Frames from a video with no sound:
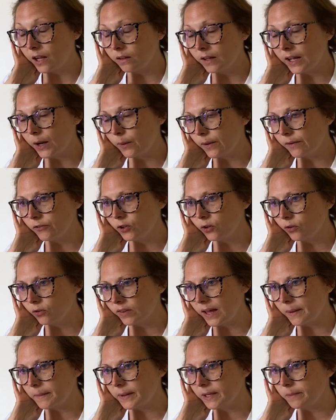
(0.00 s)
however long
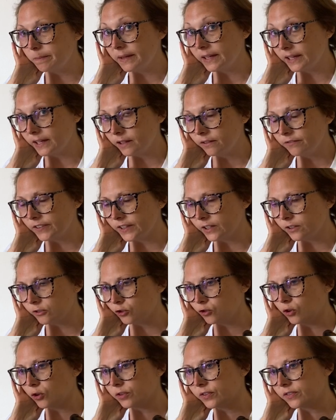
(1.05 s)
that may be fingers
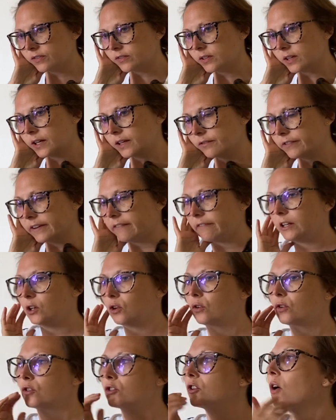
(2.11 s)
crossed a very
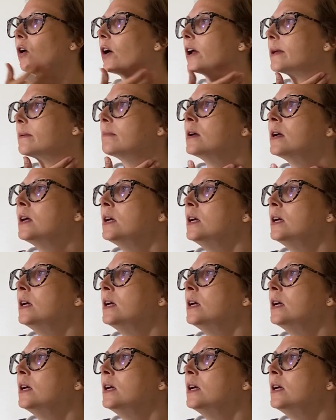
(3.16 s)
long time